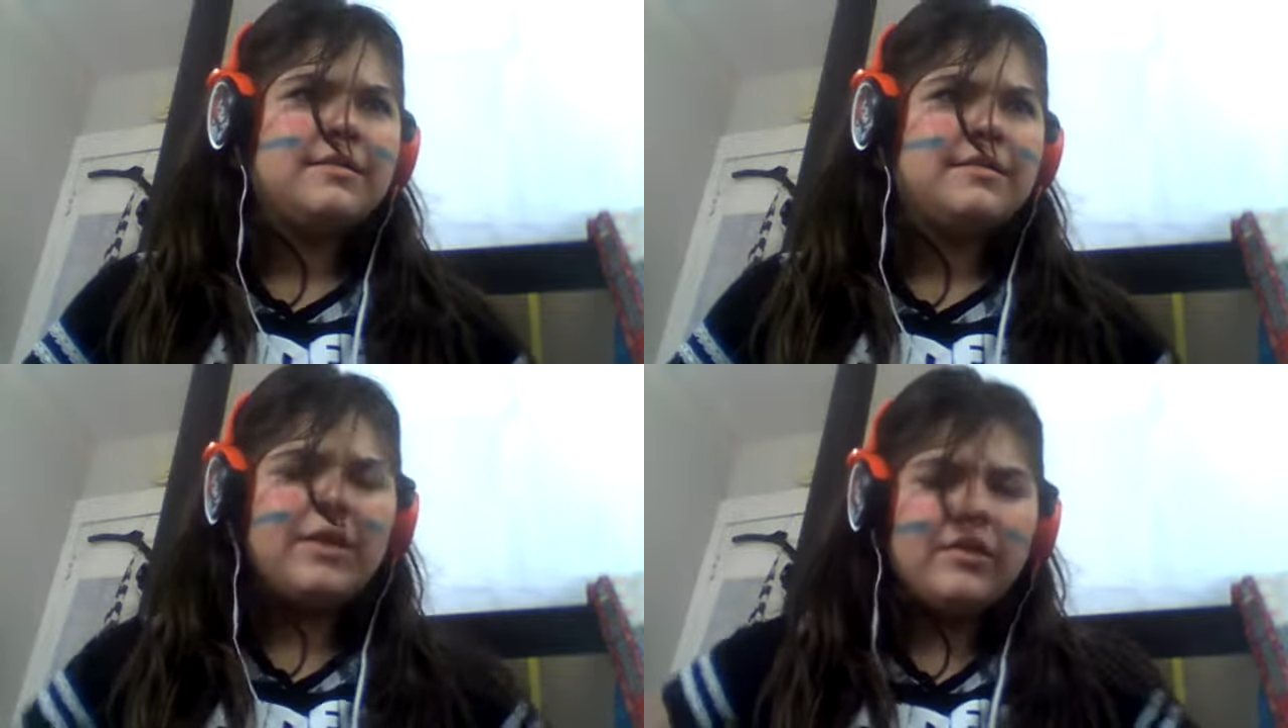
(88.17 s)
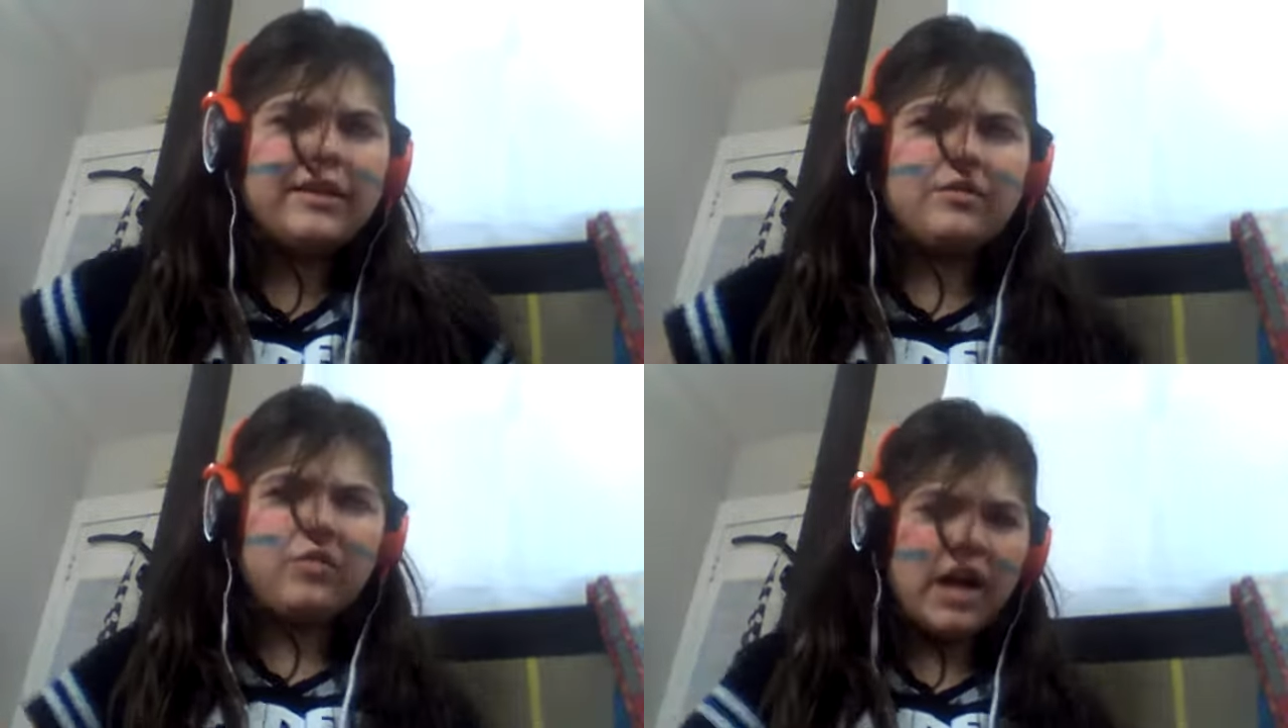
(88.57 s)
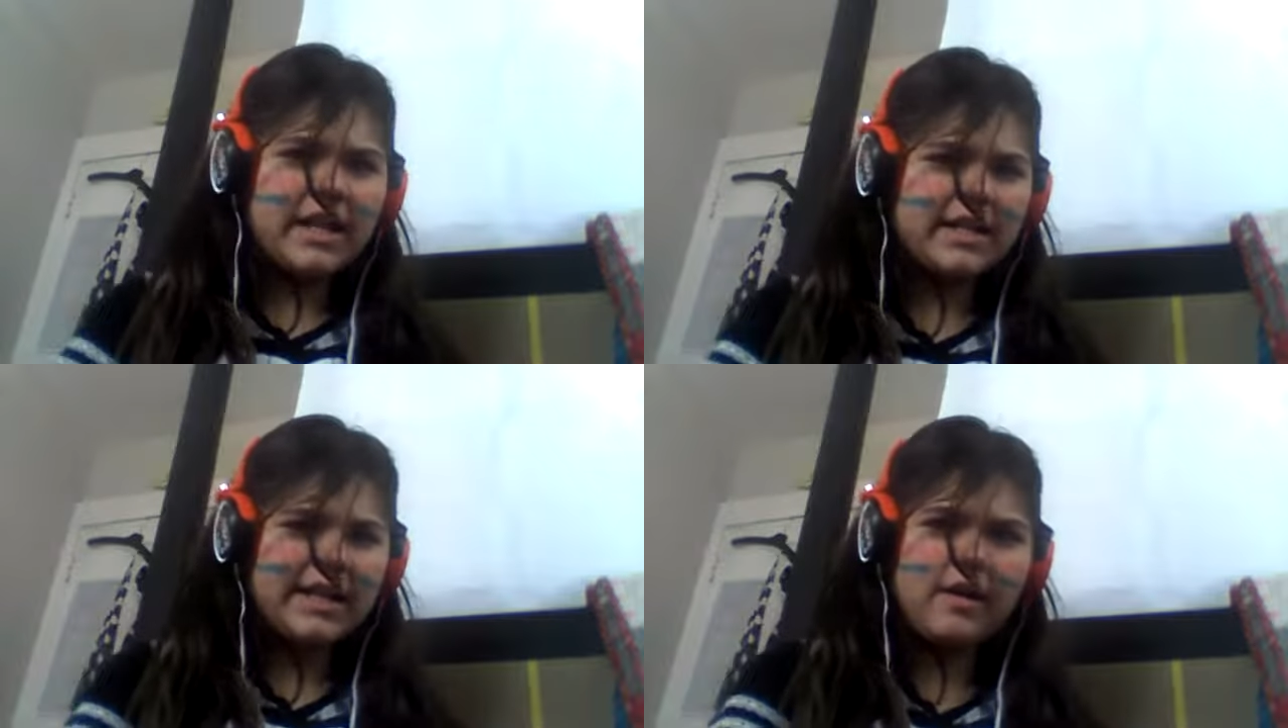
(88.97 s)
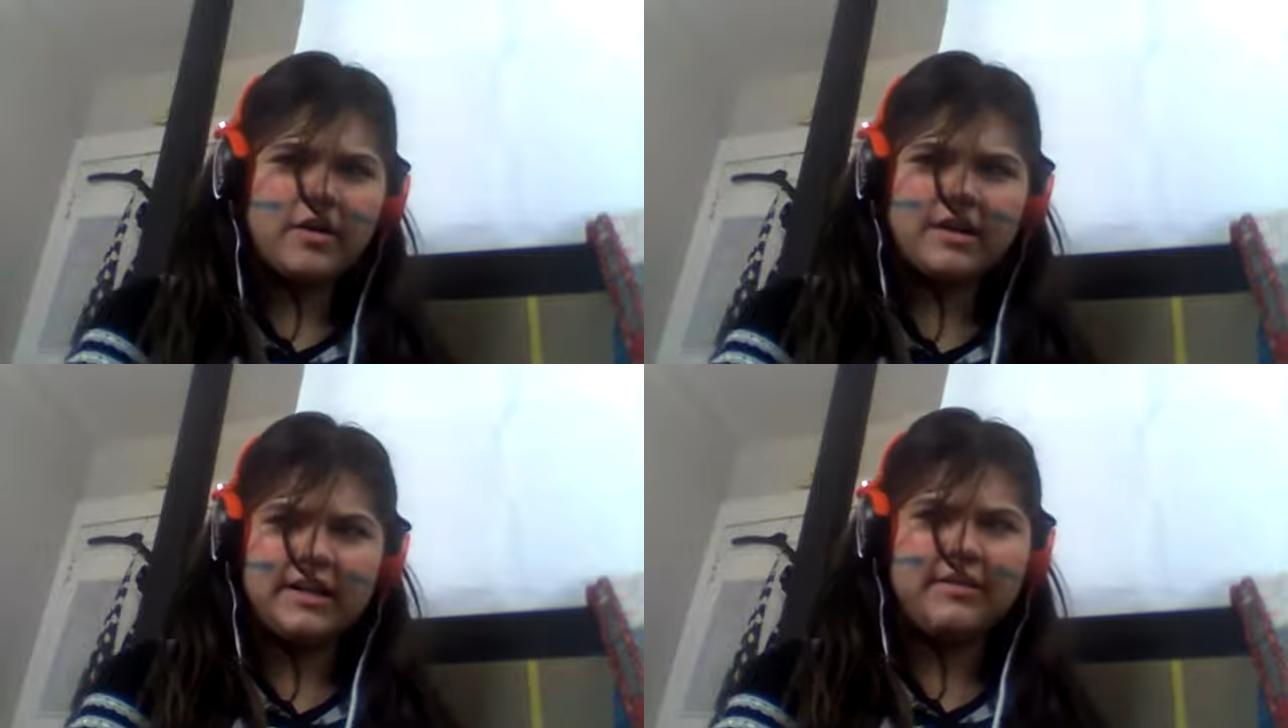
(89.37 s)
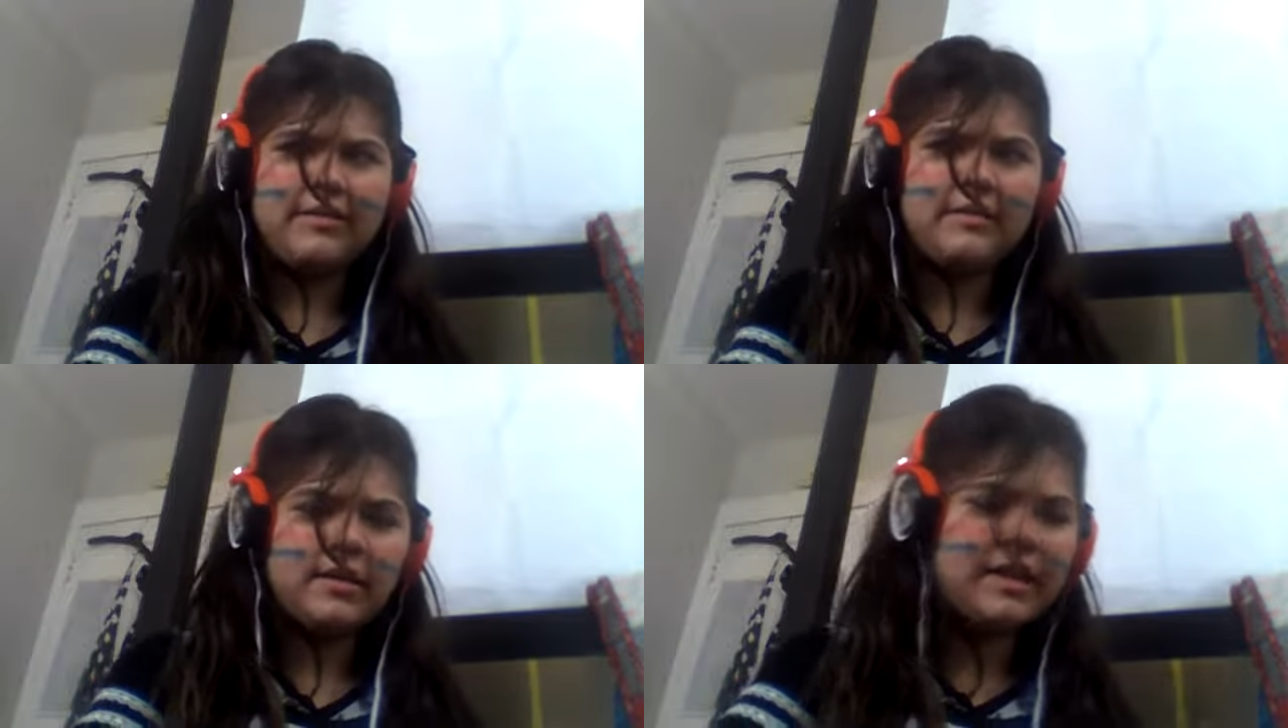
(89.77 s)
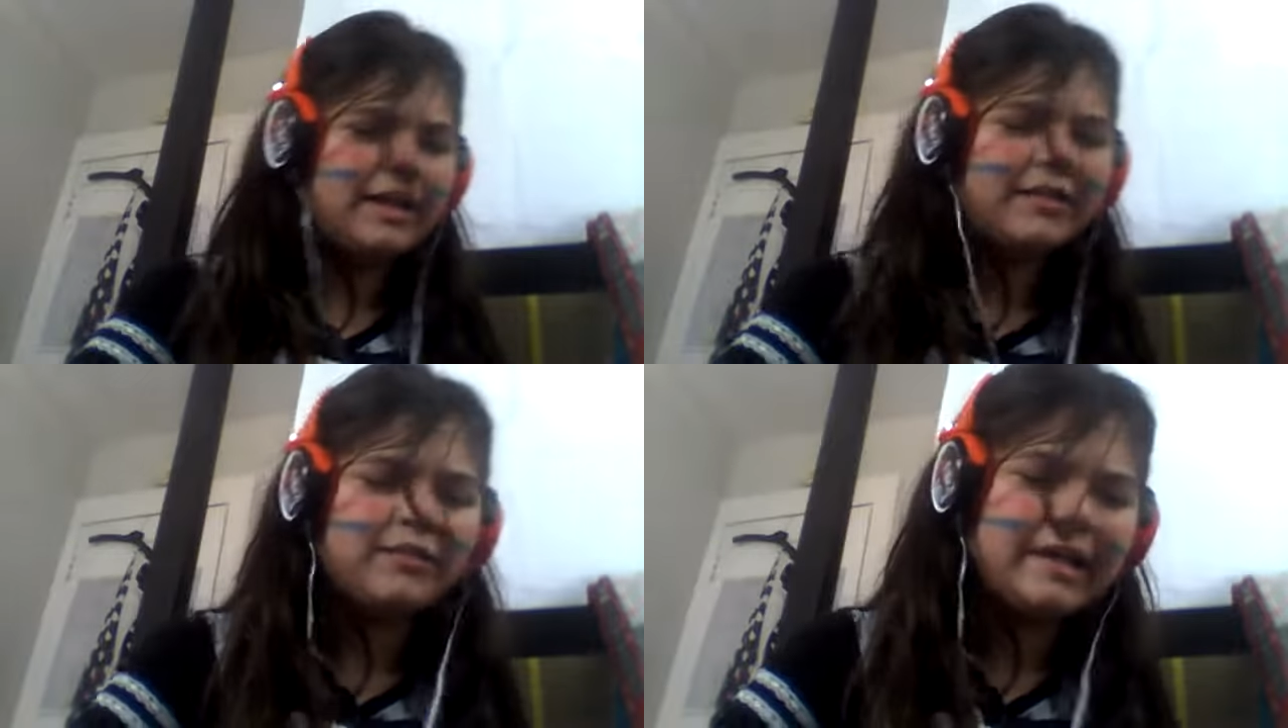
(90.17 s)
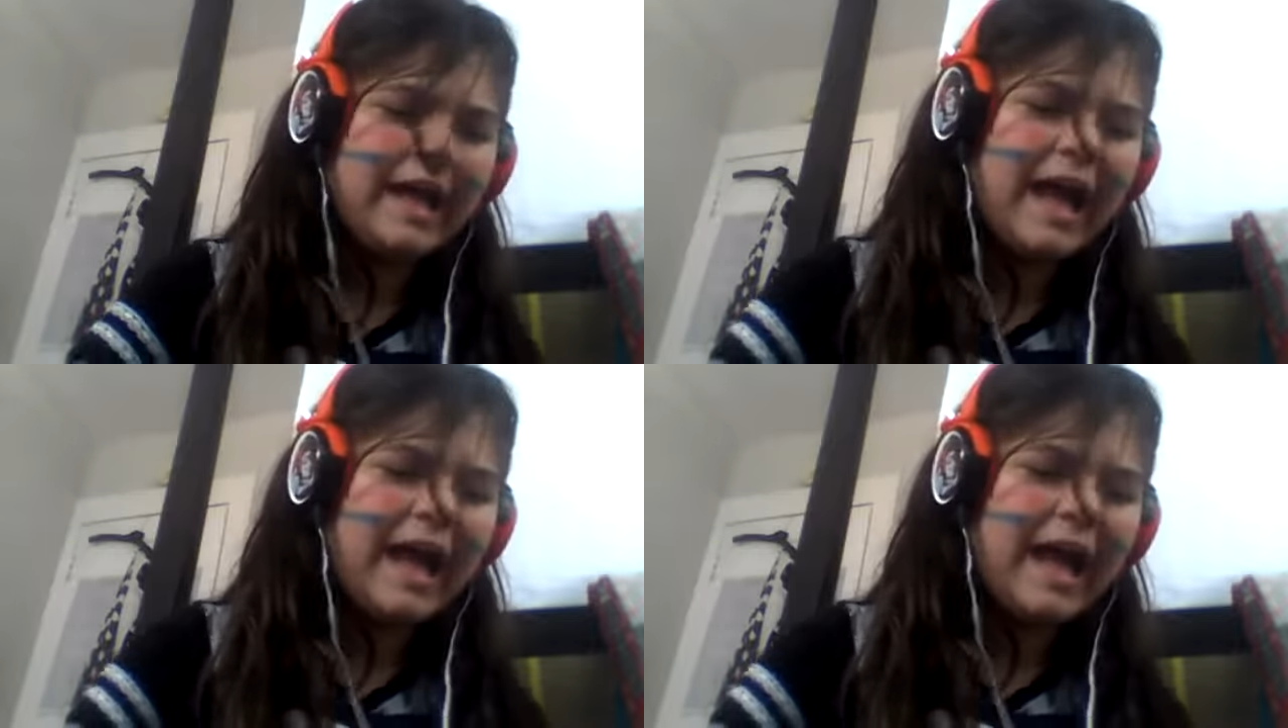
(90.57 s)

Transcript: Don't give wrong idea or anything. Not like